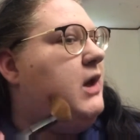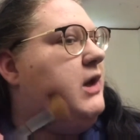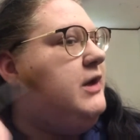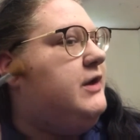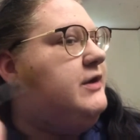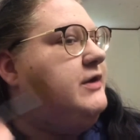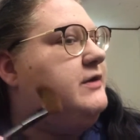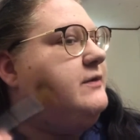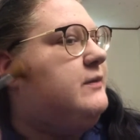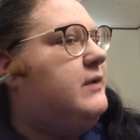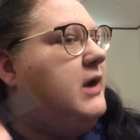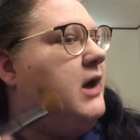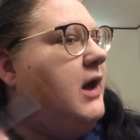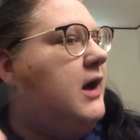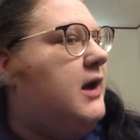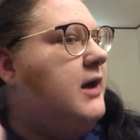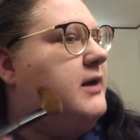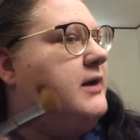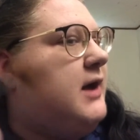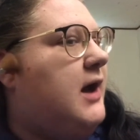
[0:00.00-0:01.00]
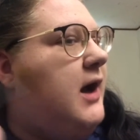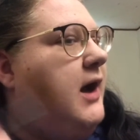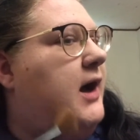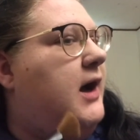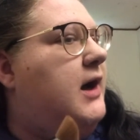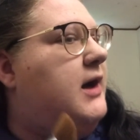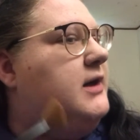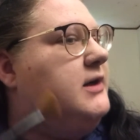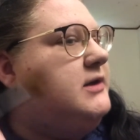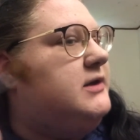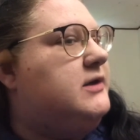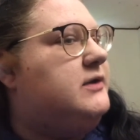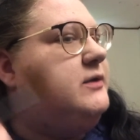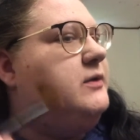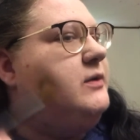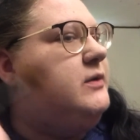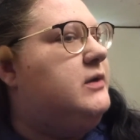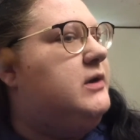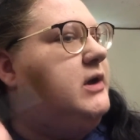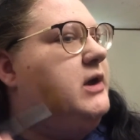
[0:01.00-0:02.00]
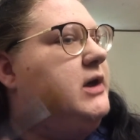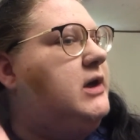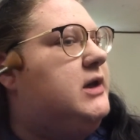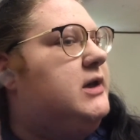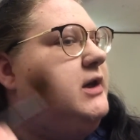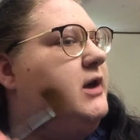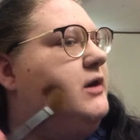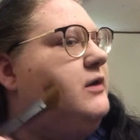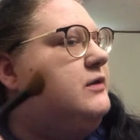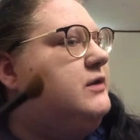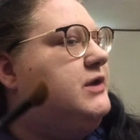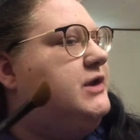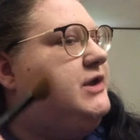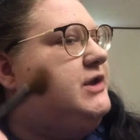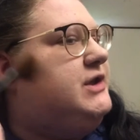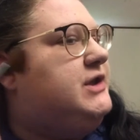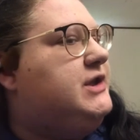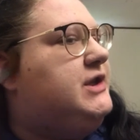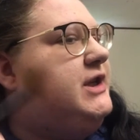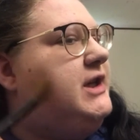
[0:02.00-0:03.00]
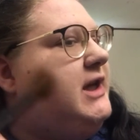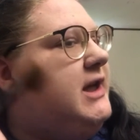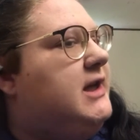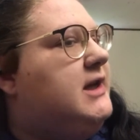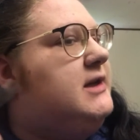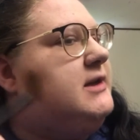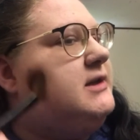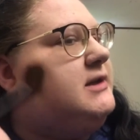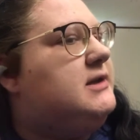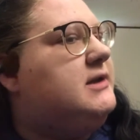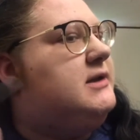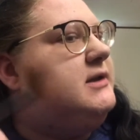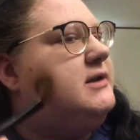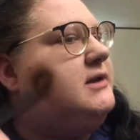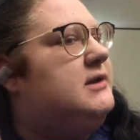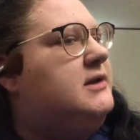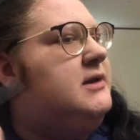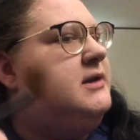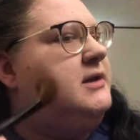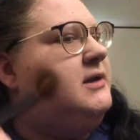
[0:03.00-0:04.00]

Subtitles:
you just want to contour those cheeks.